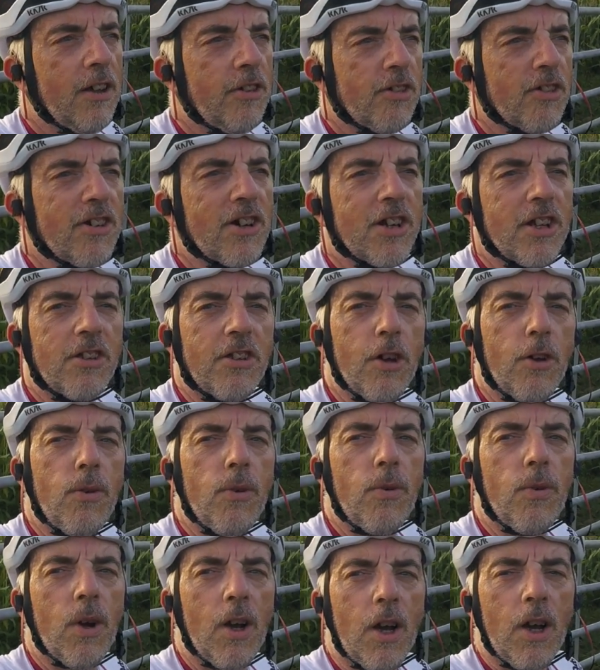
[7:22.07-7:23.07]
So I'm going to
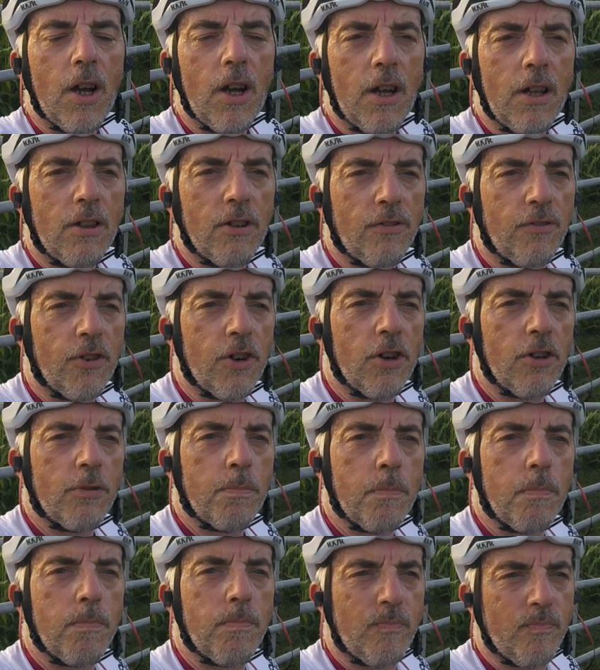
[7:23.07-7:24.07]
do the
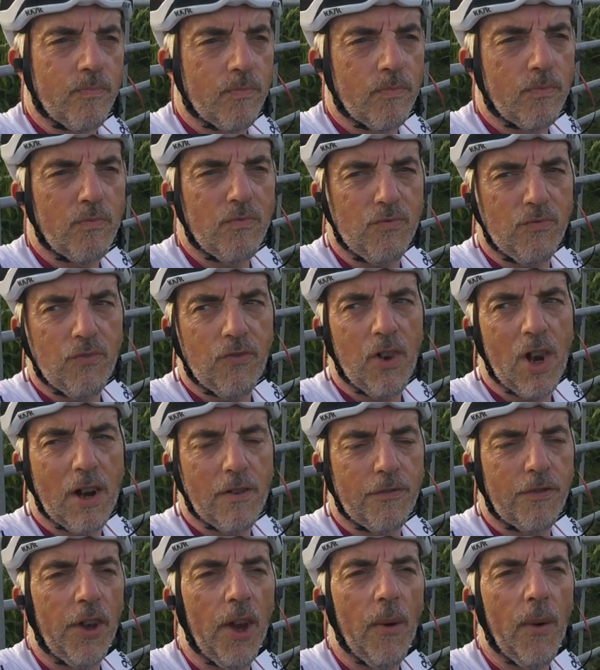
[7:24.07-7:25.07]
first fair
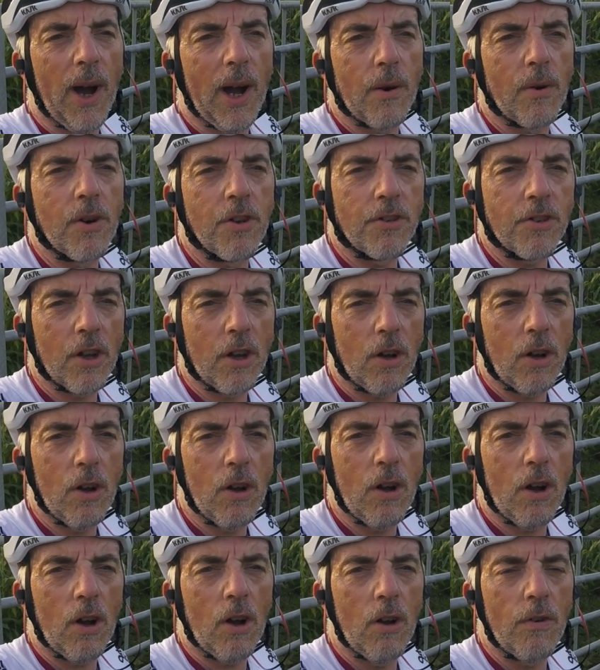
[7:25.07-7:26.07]
few hours
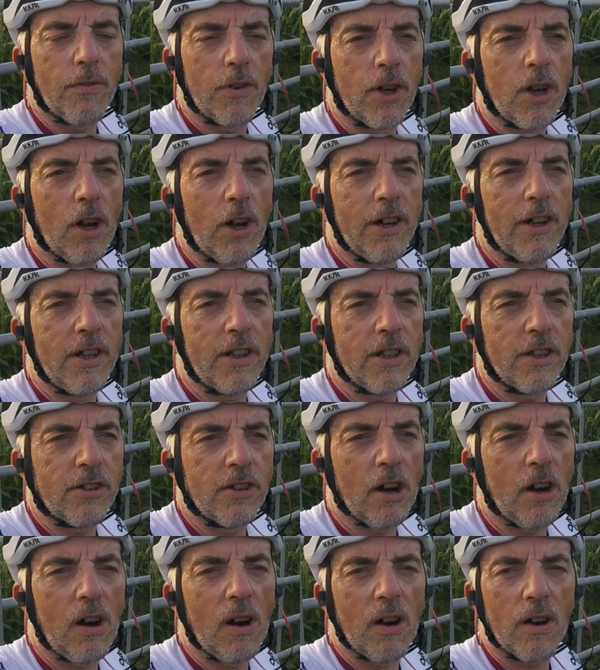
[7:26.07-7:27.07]
overnight in the
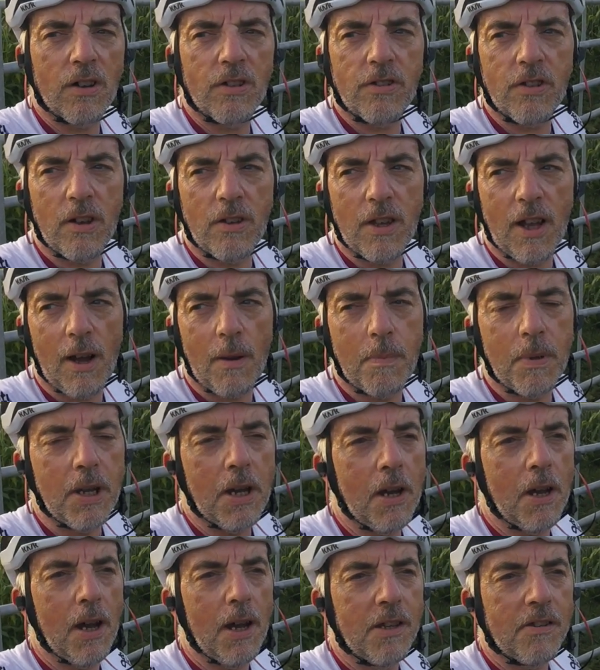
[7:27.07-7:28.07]
dark. So that'll
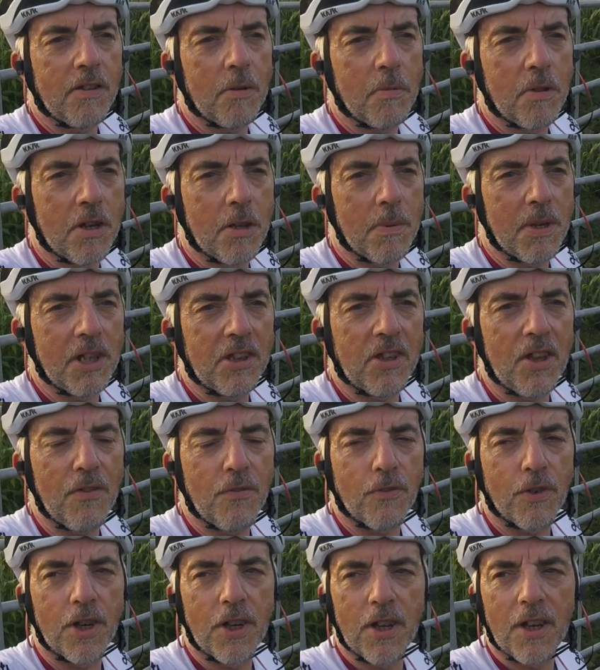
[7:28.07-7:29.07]
be something a bit
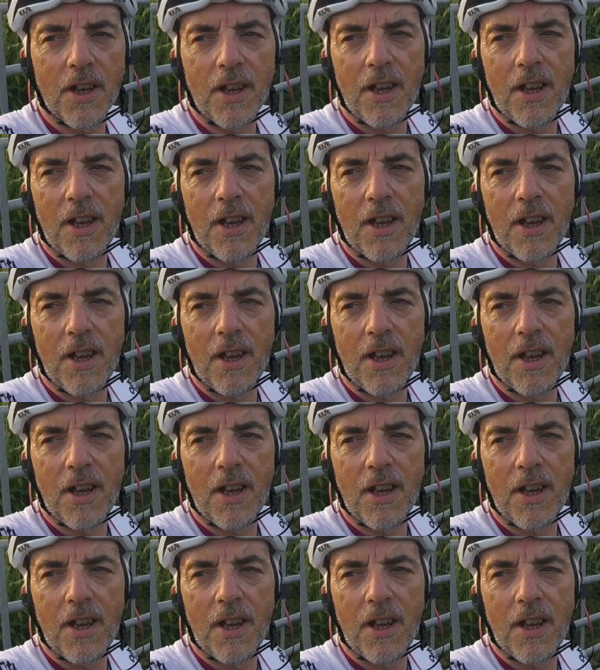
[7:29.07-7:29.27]
different.